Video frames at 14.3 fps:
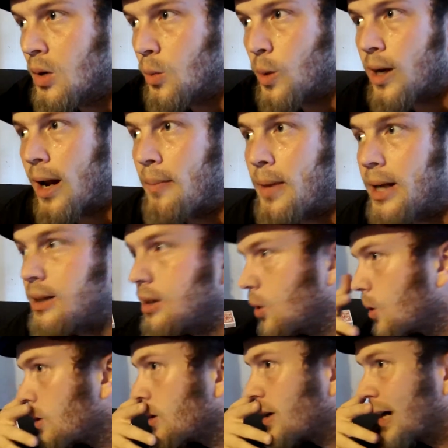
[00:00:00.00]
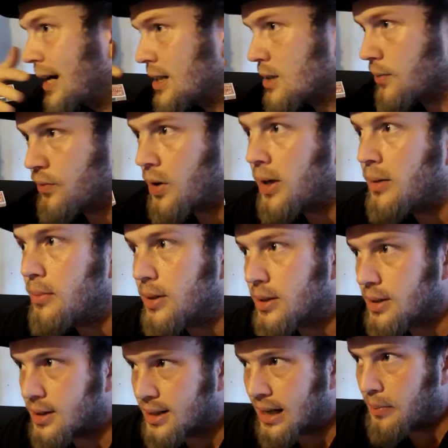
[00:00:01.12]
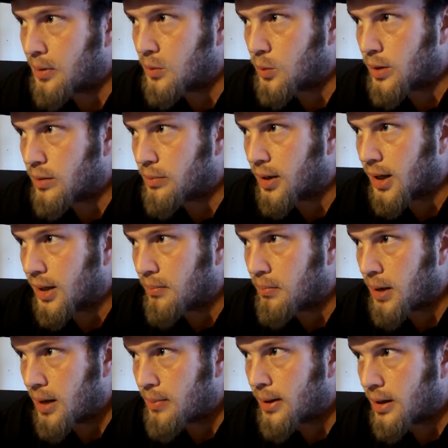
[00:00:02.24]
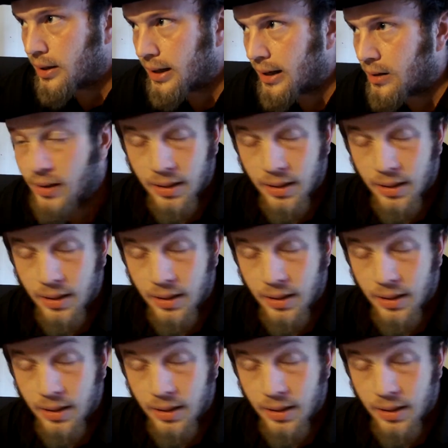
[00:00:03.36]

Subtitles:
when I made the order, I had some funny business happen with my PayPal account.